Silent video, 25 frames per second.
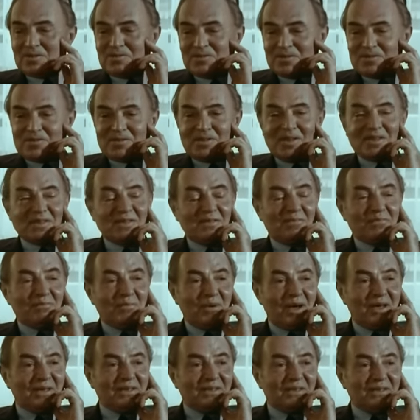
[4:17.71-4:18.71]
It was just a
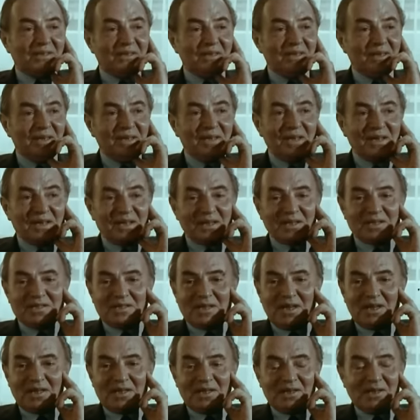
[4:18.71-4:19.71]
modern
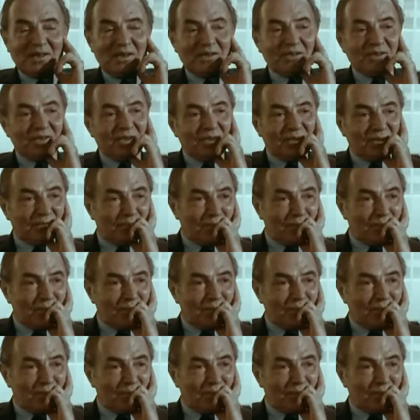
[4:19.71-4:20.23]
psychological